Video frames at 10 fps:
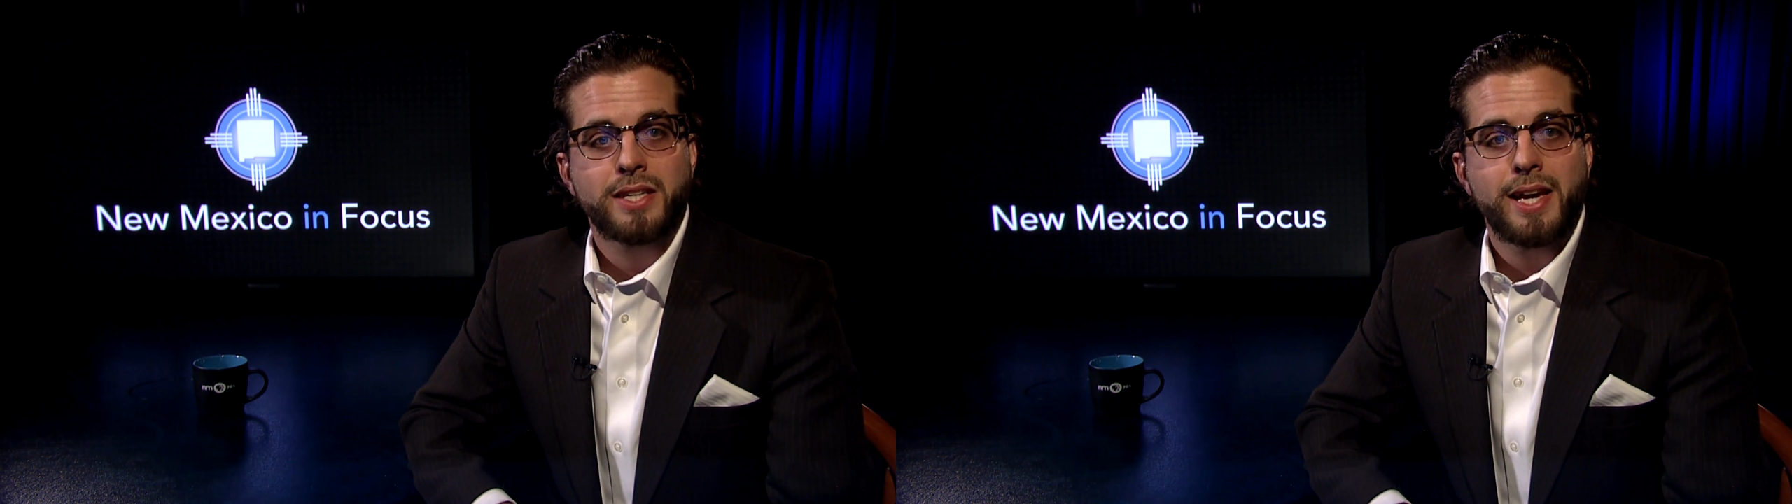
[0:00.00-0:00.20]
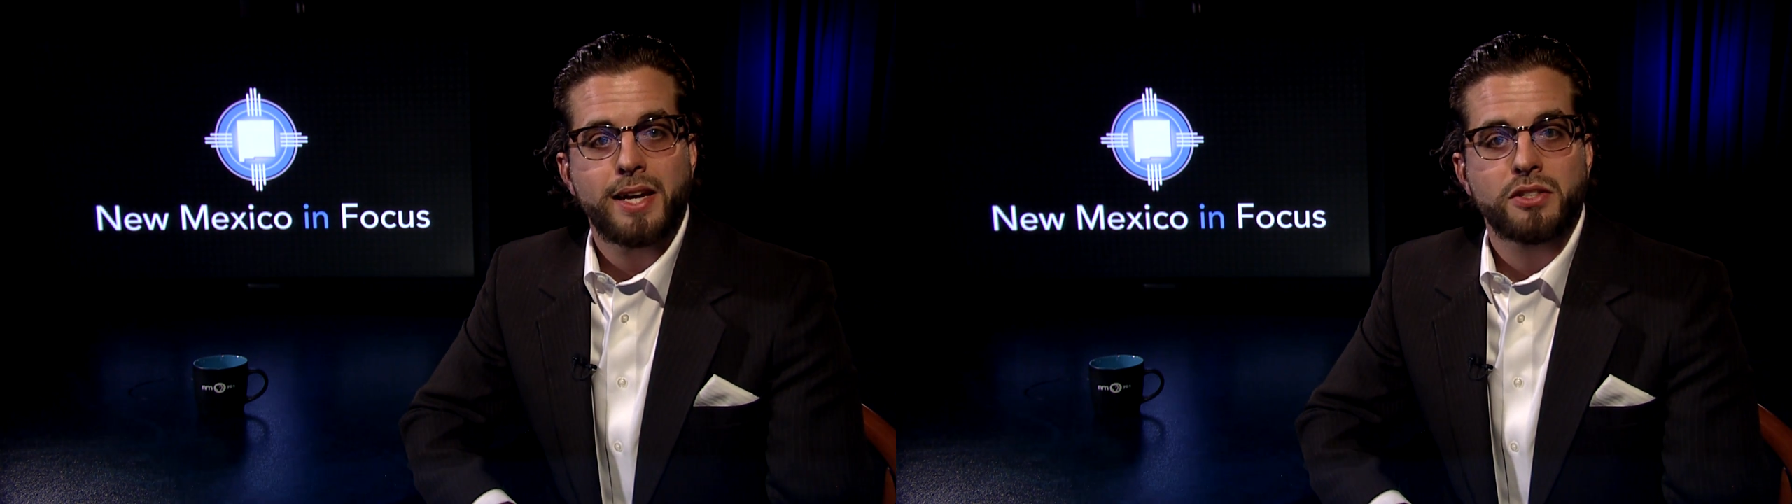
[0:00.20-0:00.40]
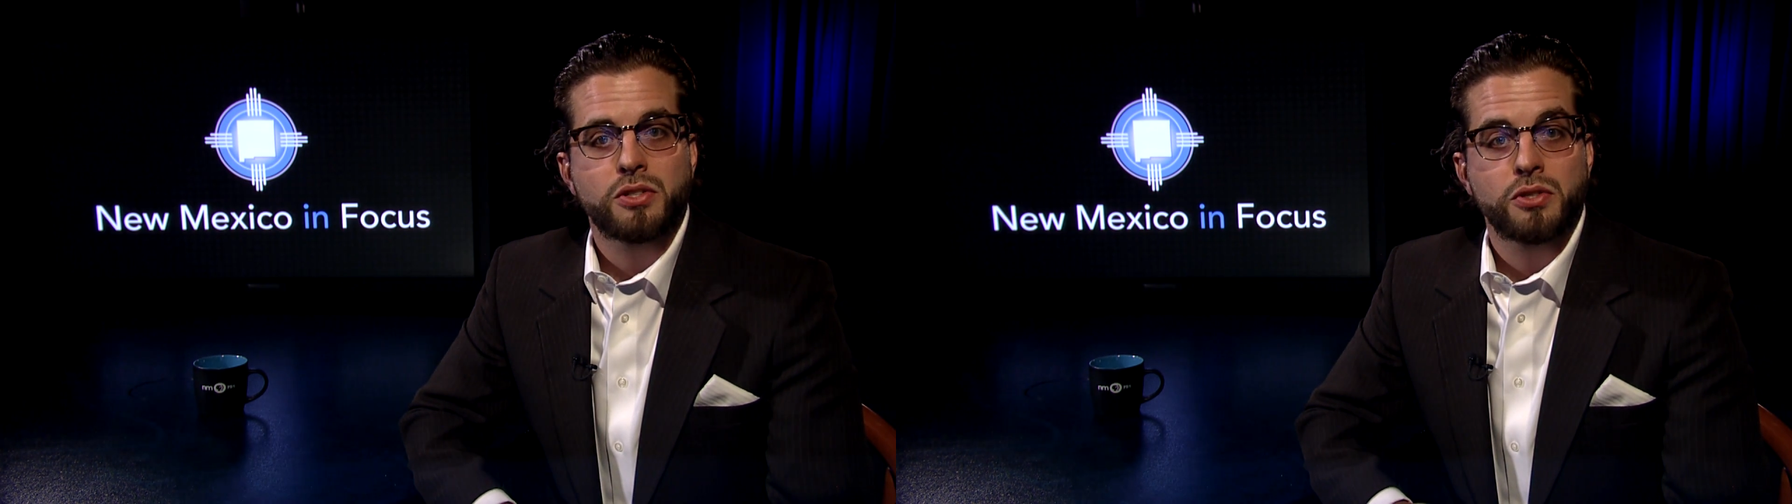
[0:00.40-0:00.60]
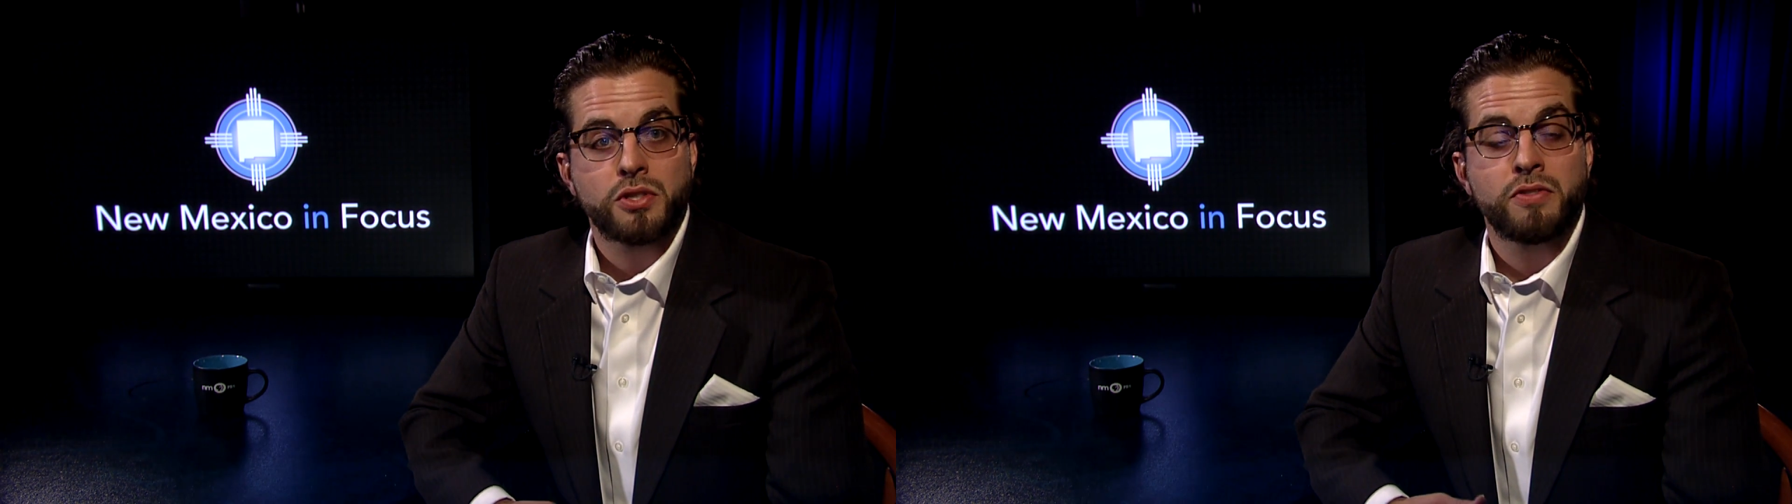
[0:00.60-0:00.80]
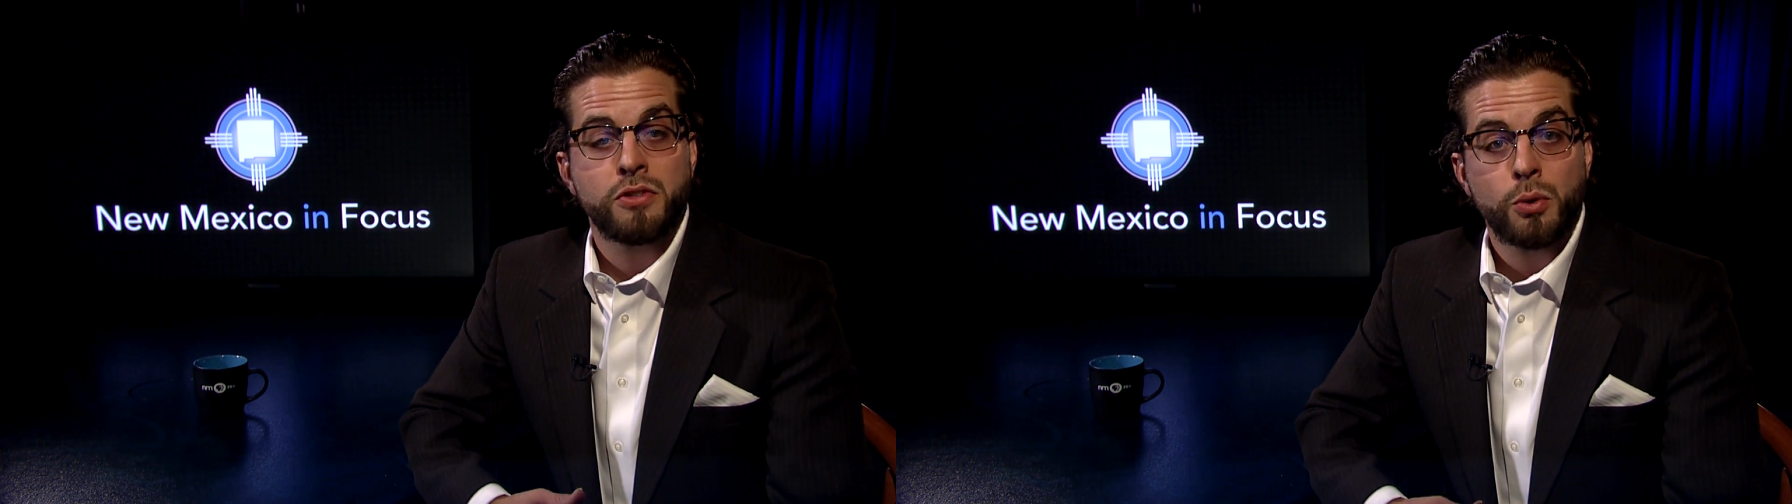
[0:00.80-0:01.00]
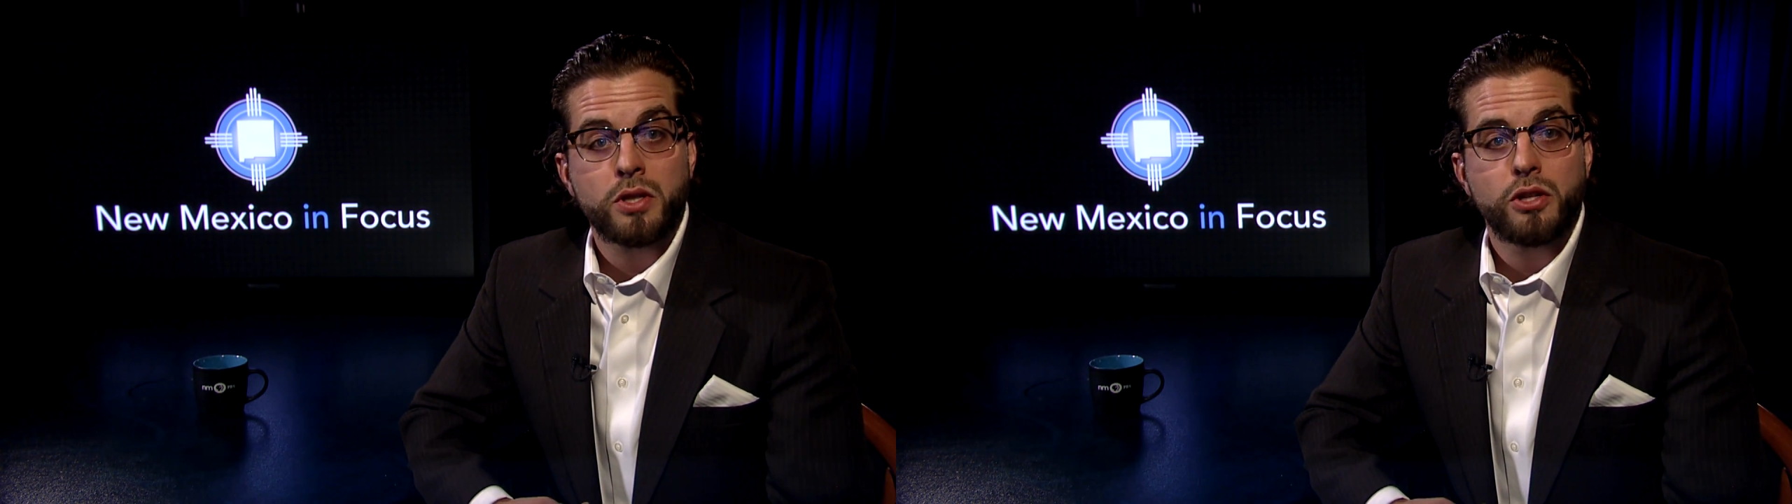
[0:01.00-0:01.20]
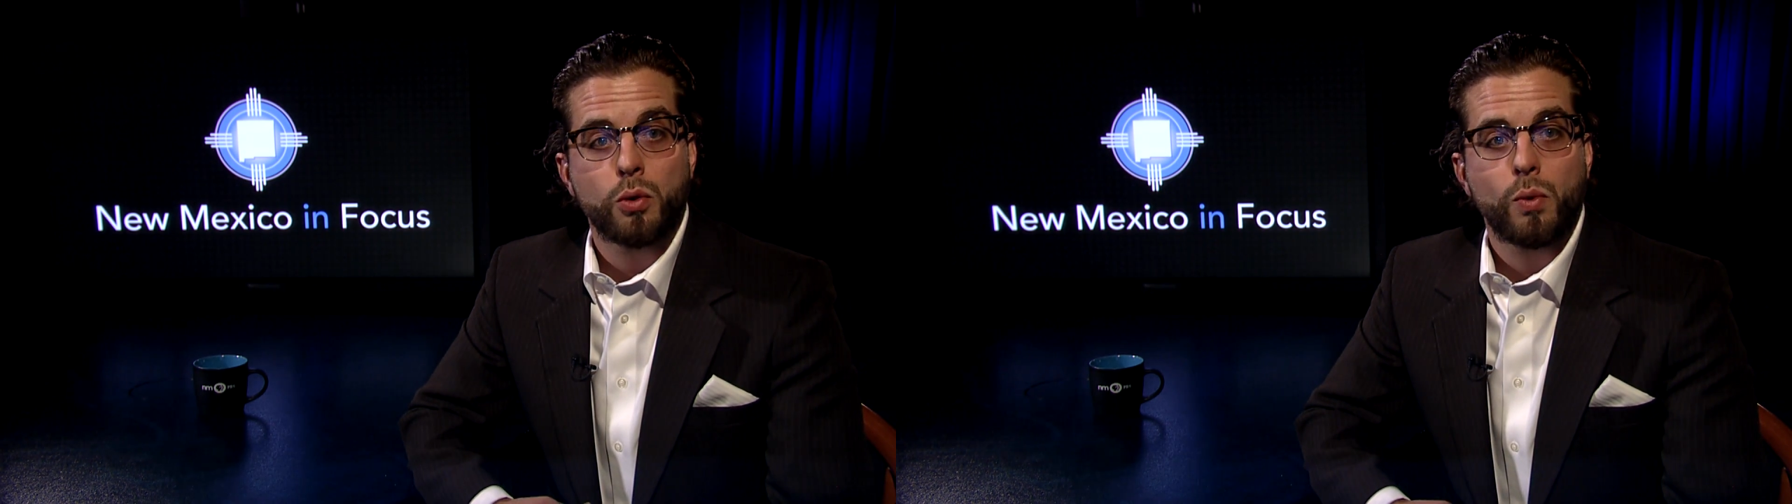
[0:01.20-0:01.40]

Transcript: canisters of nuclear